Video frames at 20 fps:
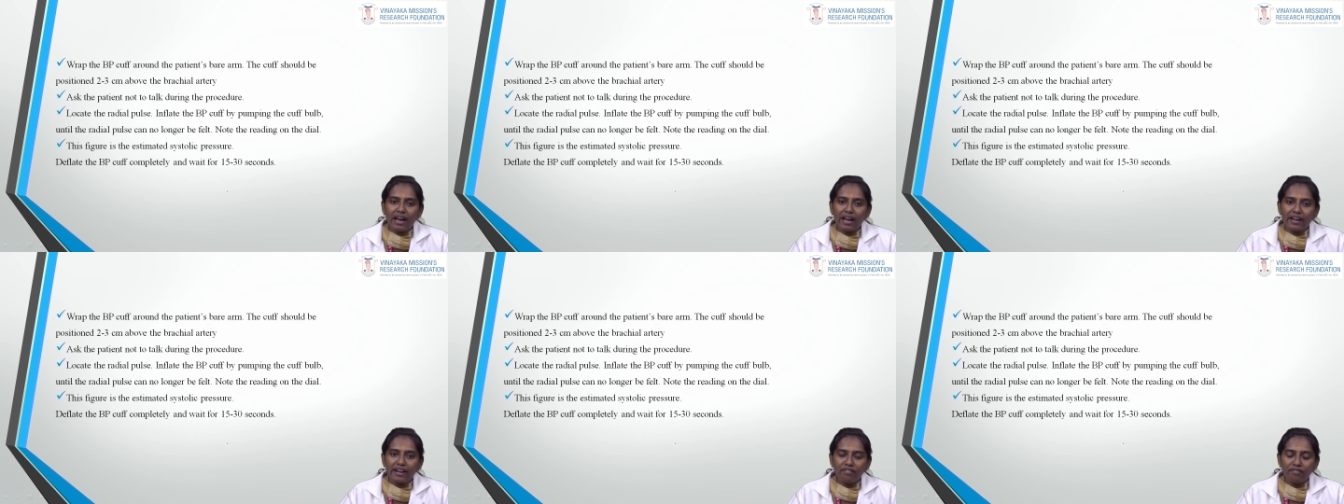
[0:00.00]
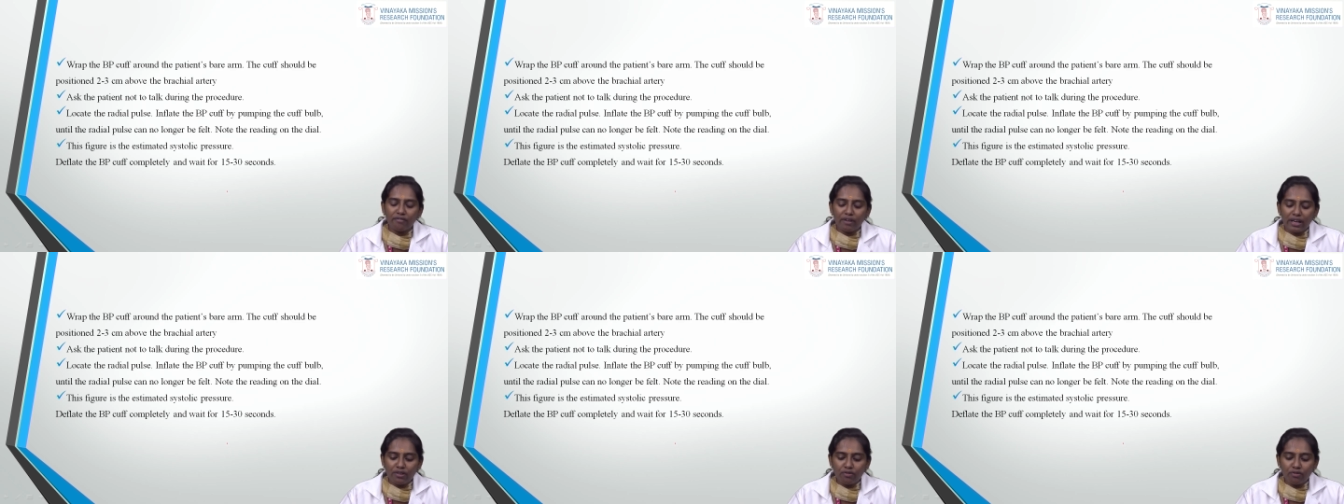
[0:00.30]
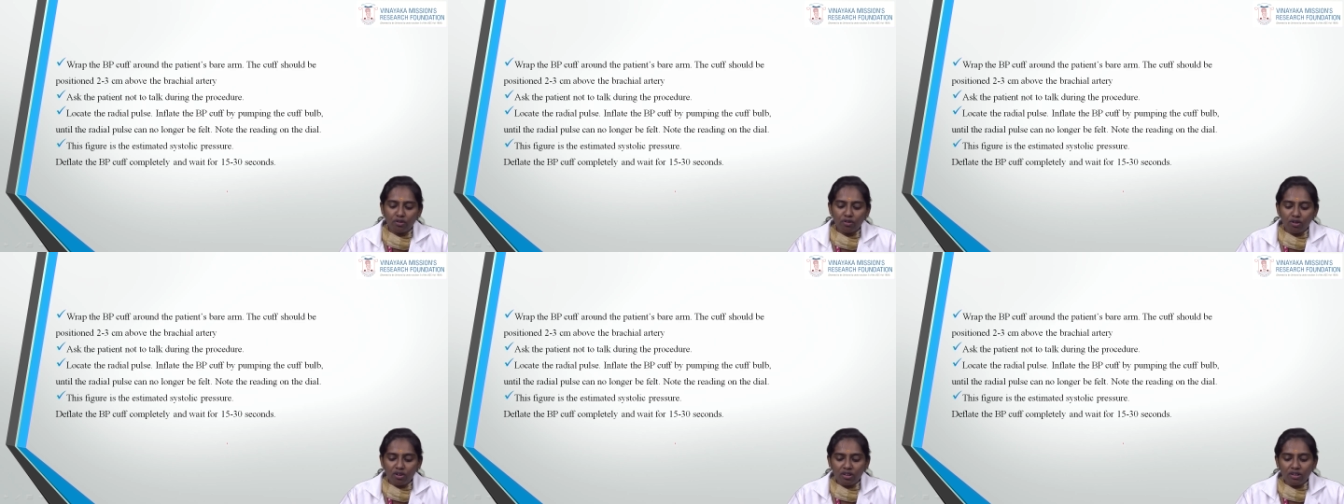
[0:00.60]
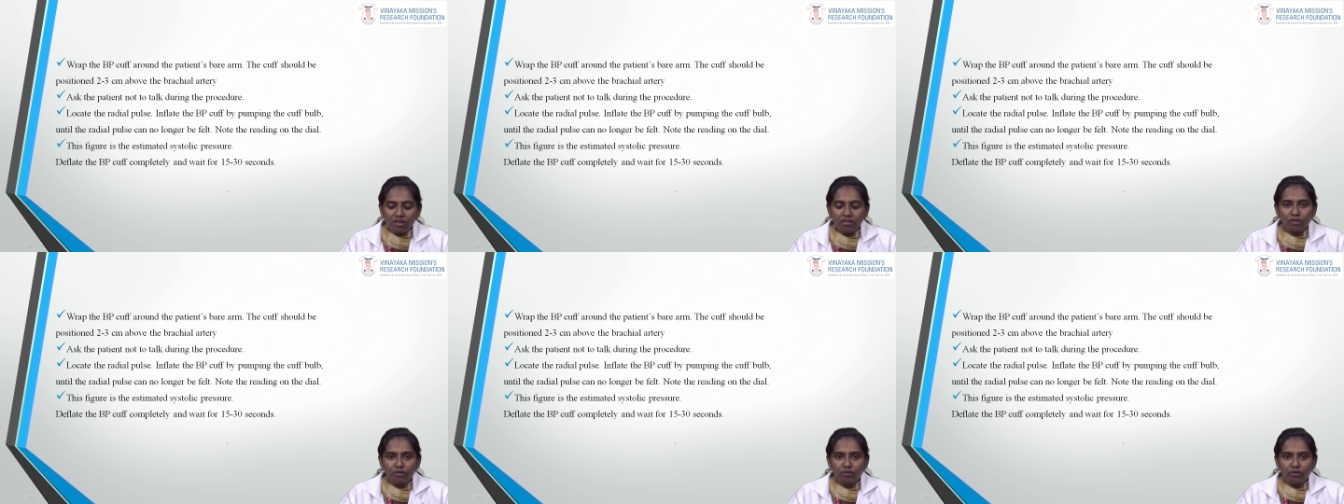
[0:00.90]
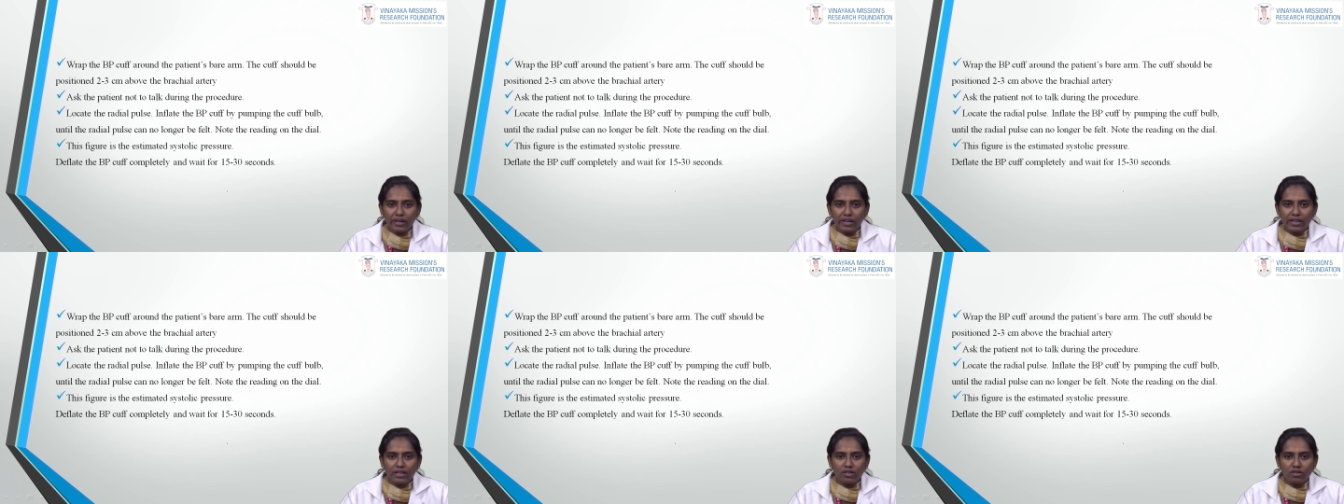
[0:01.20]
and wait for
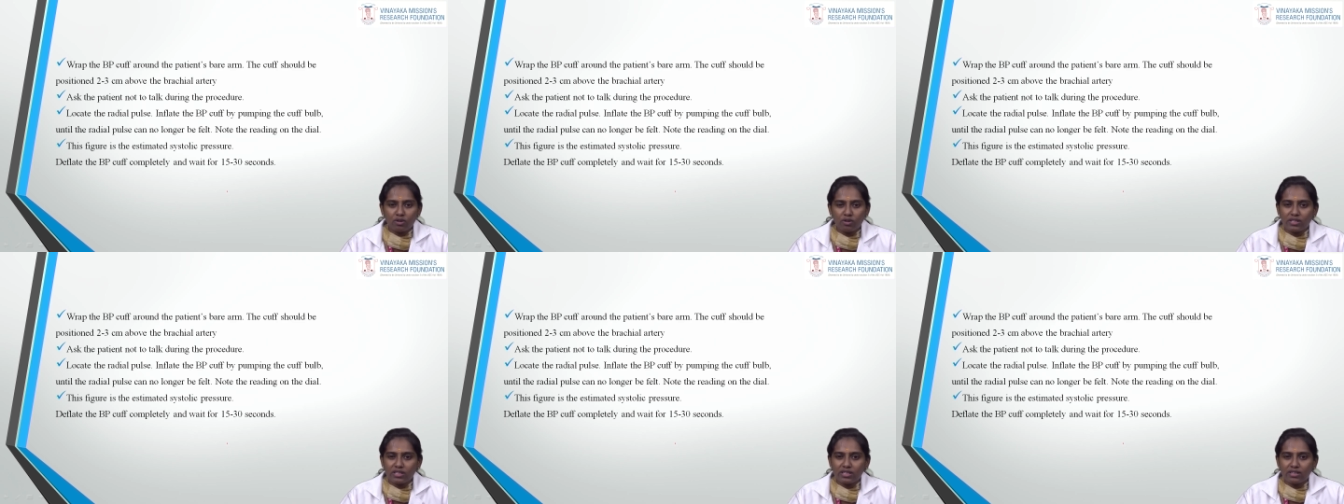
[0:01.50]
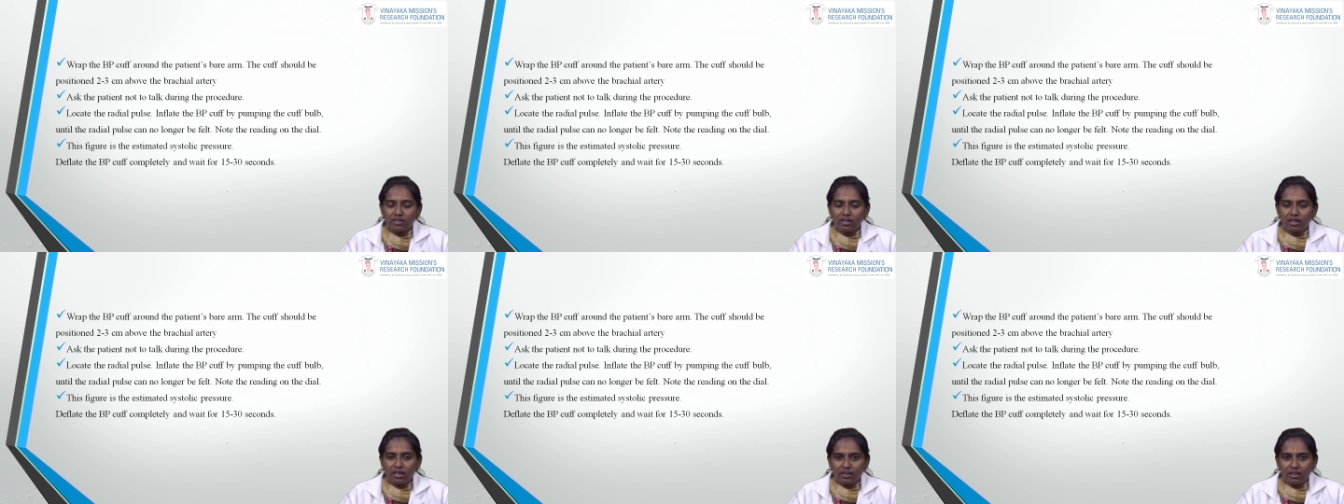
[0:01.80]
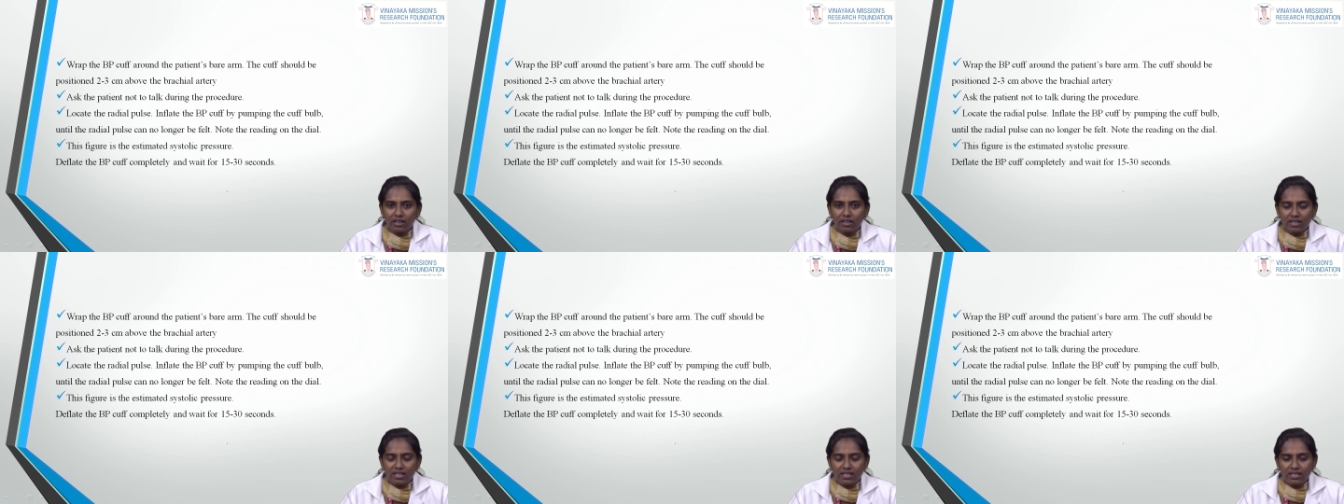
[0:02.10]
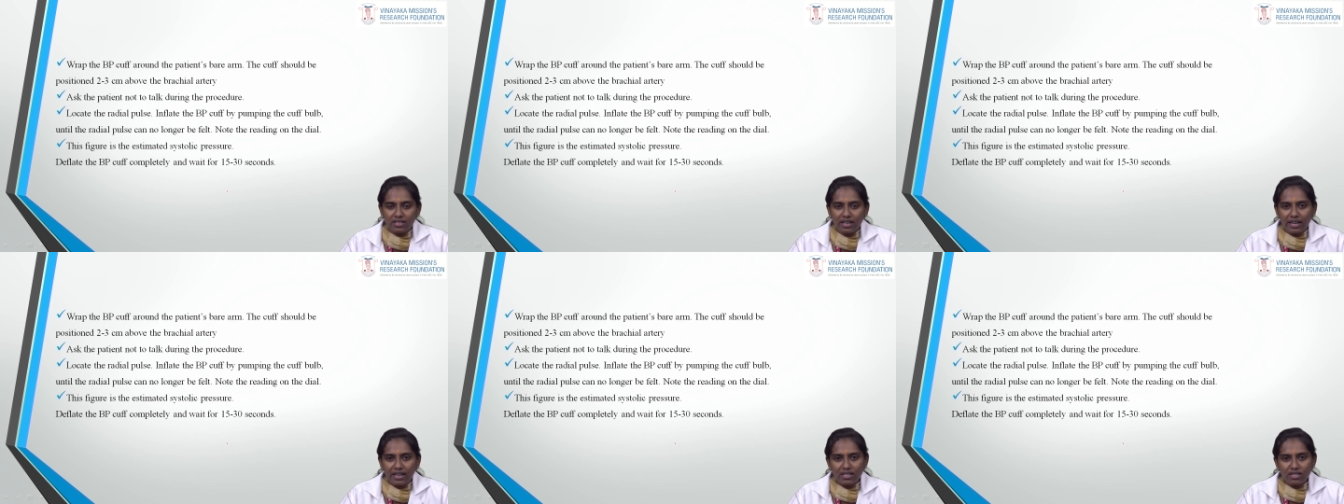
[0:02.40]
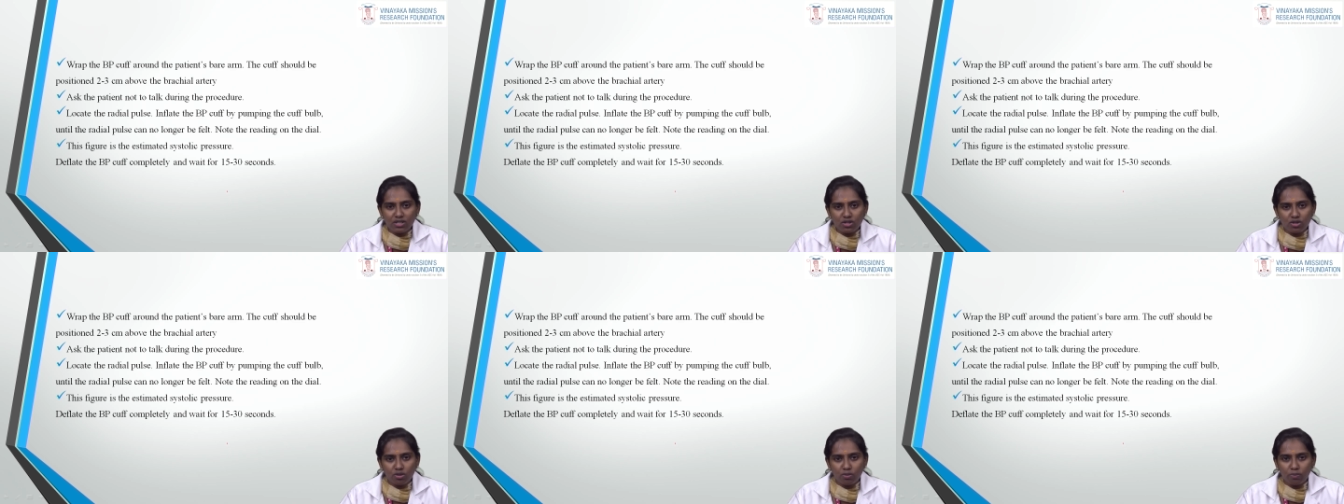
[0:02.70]
15 to 30
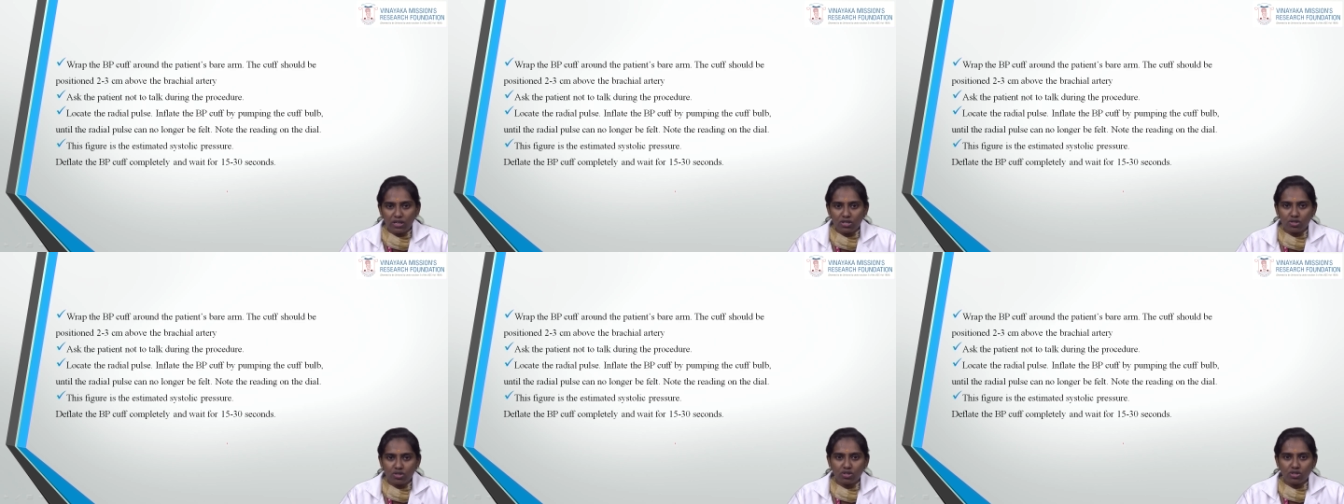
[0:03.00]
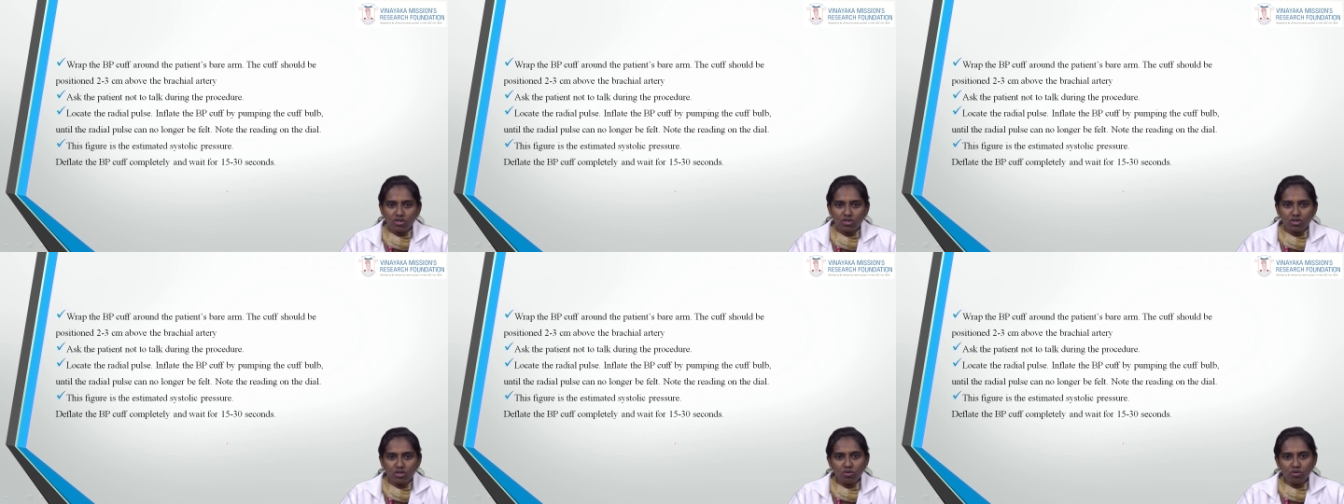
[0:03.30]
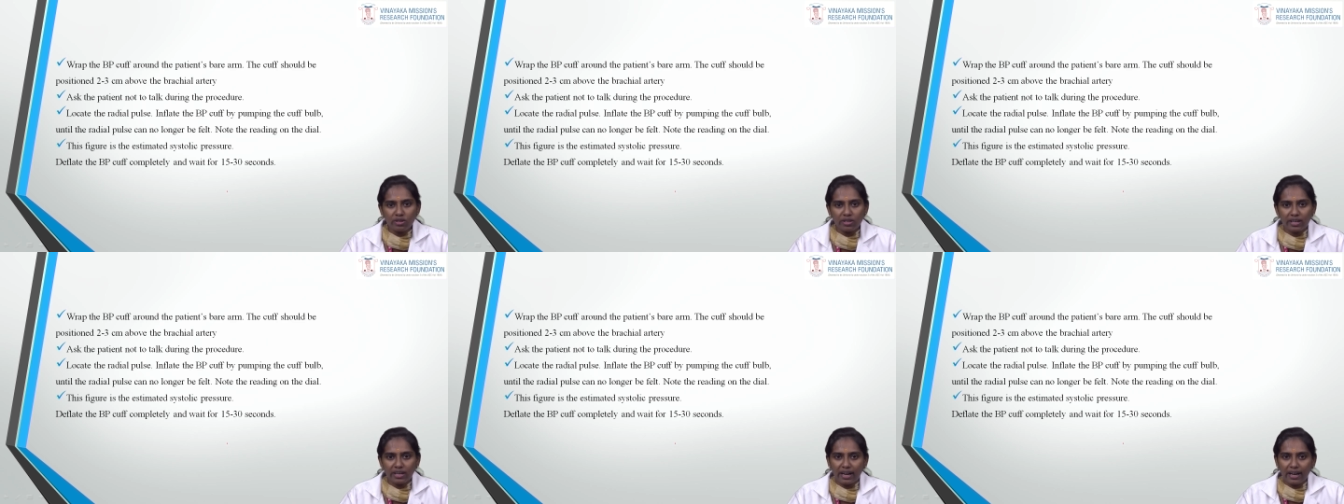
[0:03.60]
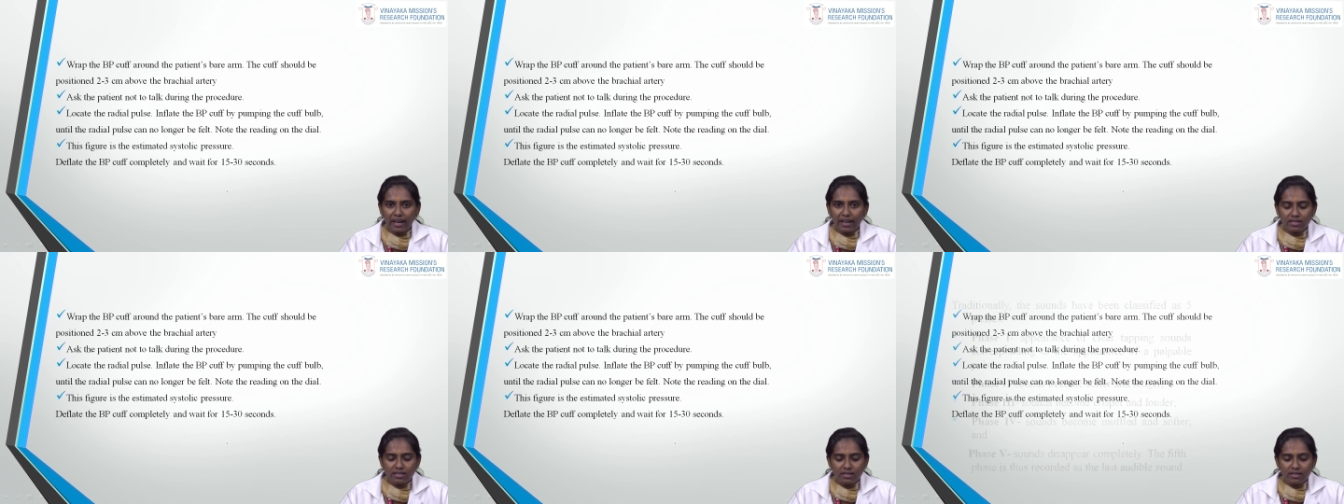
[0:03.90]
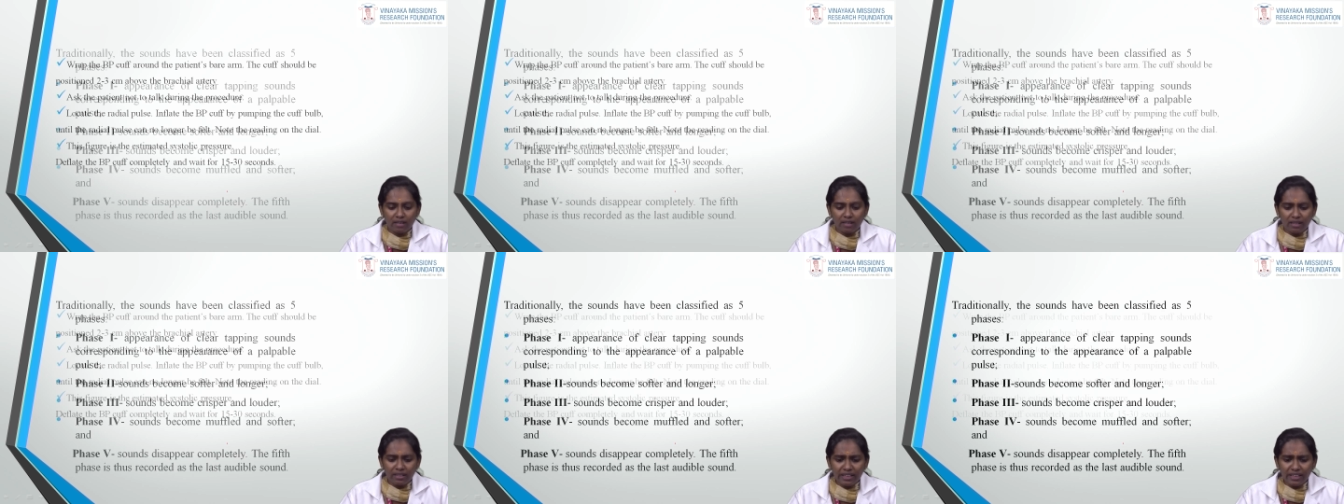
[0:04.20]
seconds to patient to relax.